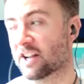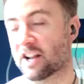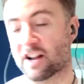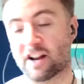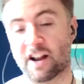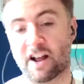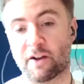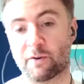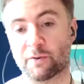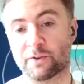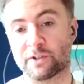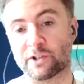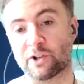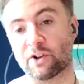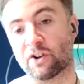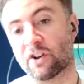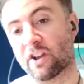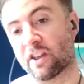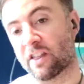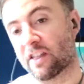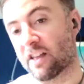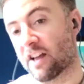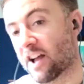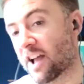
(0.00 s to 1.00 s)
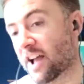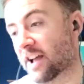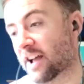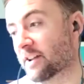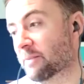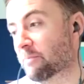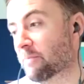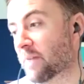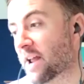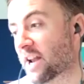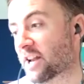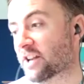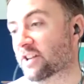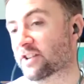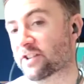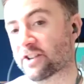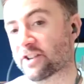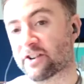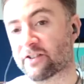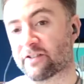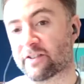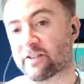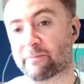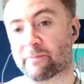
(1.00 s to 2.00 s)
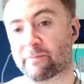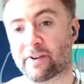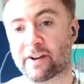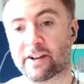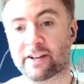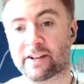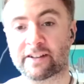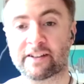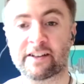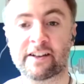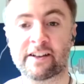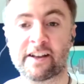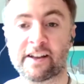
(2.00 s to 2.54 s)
and I was lucky that I had a mentor in my